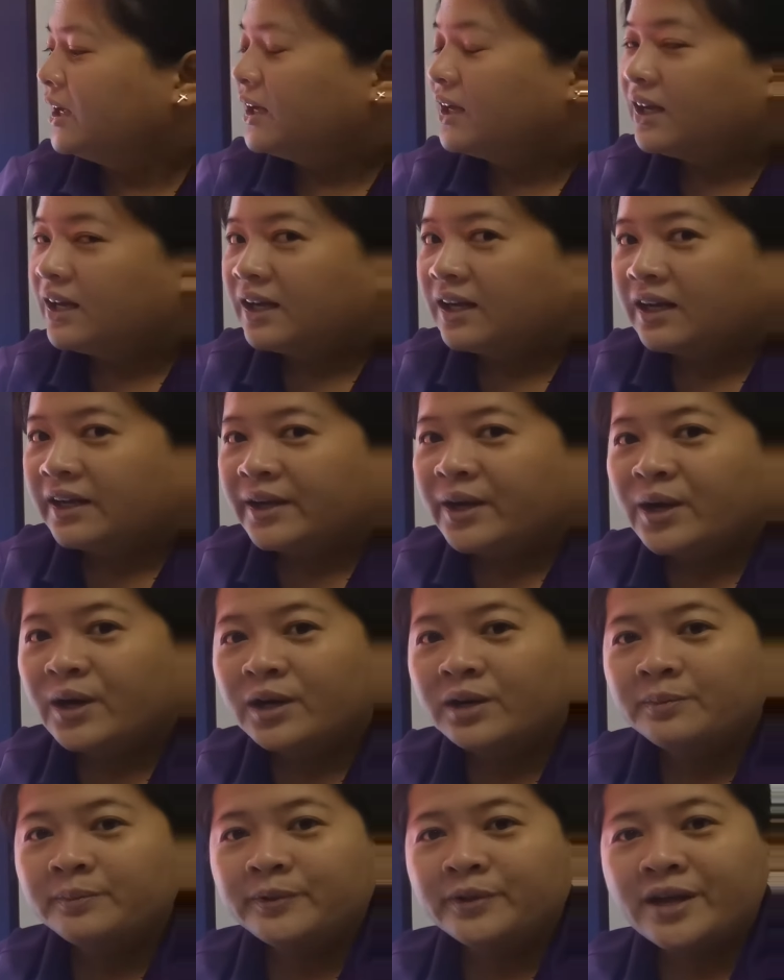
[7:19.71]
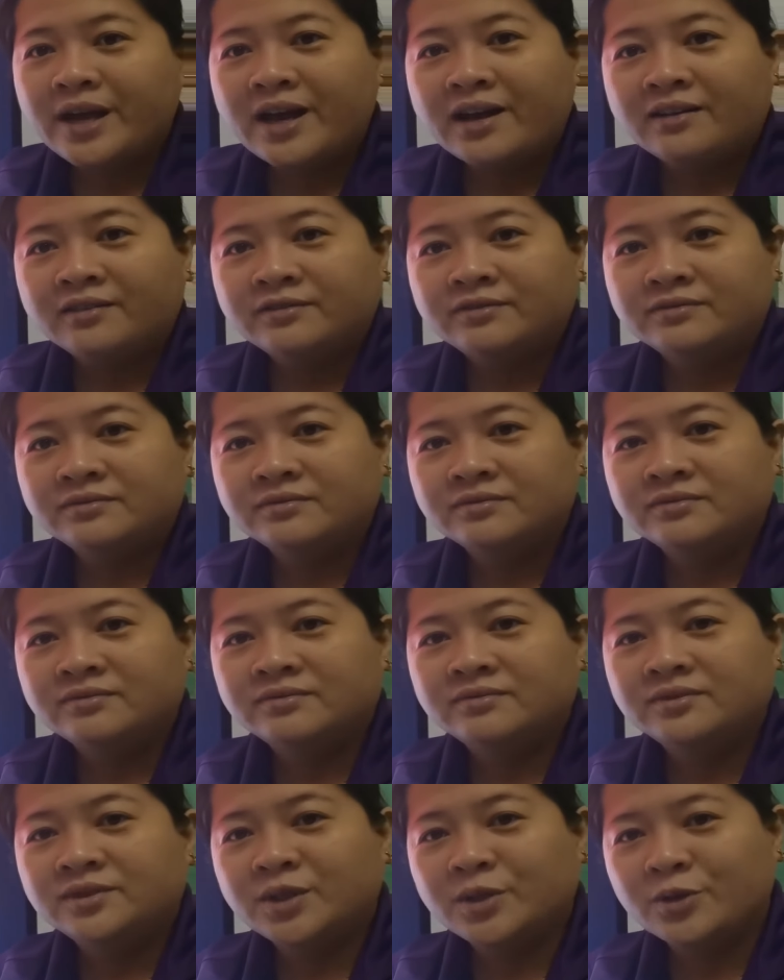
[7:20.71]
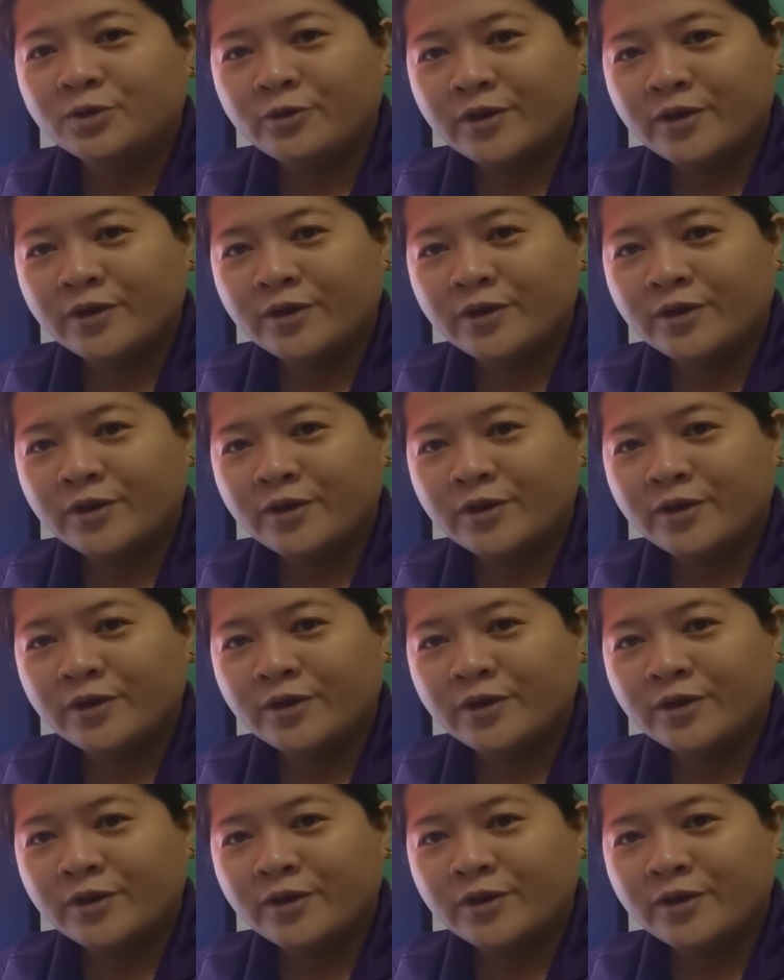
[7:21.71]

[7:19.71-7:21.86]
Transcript: I hope you have no